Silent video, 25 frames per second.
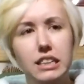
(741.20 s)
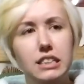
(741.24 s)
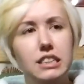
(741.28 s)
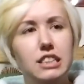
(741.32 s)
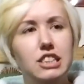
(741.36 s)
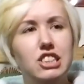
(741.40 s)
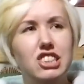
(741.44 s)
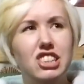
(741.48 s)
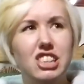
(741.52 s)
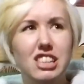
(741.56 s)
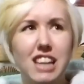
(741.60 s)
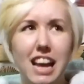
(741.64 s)

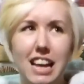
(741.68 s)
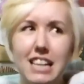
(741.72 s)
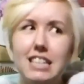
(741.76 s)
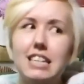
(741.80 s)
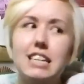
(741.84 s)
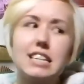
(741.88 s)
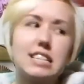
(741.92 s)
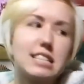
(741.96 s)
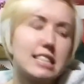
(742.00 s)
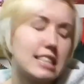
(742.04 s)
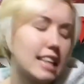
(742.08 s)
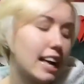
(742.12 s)
and
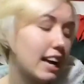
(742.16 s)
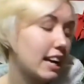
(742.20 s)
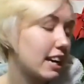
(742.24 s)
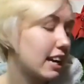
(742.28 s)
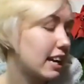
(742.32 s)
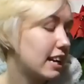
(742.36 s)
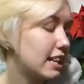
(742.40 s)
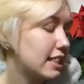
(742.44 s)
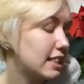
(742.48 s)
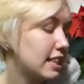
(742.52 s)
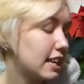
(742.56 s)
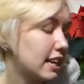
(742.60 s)
genetics and that
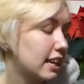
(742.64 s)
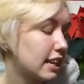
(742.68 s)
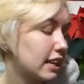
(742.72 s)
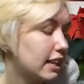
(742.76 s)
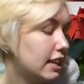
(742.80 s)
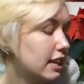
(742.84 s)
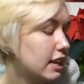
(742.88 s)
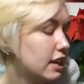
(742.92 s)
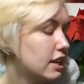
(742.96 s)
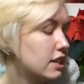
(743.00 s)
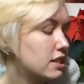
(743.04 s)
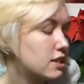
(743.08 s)
kind of thing.
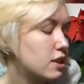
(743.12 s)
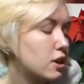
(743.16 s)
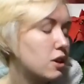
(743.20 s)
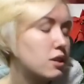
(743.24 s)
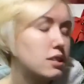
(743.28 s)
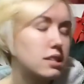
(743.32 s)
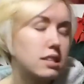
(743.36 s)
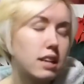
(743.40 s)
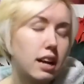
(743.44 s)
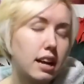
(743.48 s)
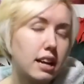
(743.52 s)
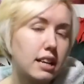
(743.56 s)
So
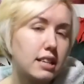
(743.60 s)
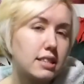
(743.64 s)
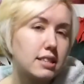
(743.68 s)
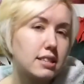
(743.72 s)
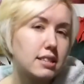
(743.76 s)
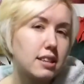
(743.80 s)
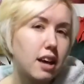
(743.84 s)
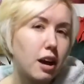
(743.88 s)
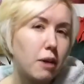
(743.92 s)
it's nice.